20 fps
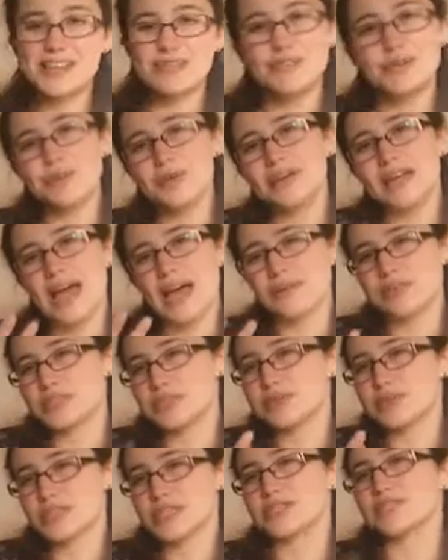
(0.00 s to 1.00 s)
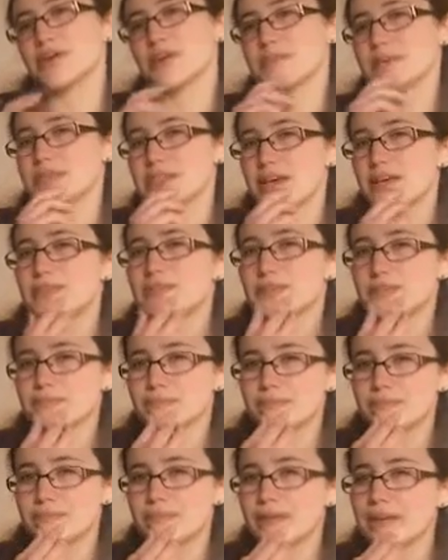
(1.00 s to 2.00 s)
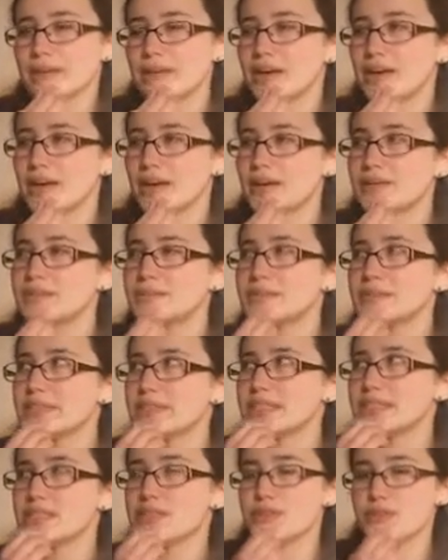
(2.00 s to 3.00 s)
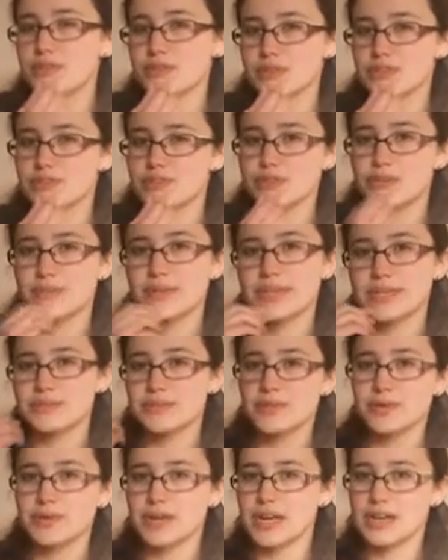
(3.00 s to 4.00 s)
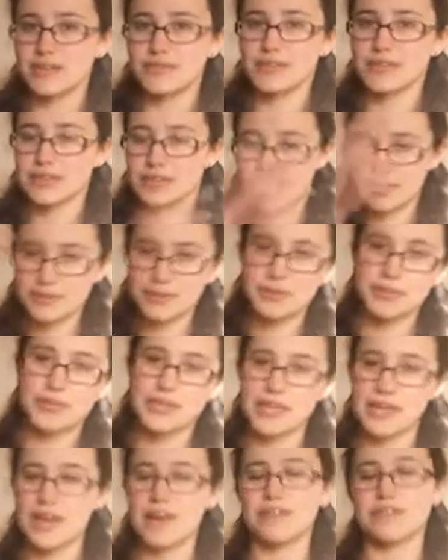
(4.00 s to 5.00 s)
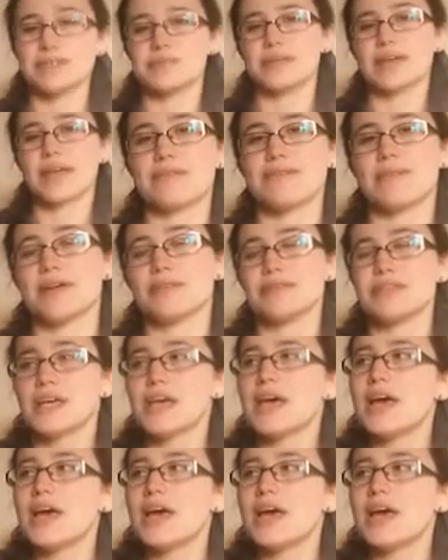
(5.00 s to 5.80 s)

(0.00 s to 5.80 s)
have to wonder how she would describe herself. Um, this is a thought that struck me as we were kind of like looking at her as we around,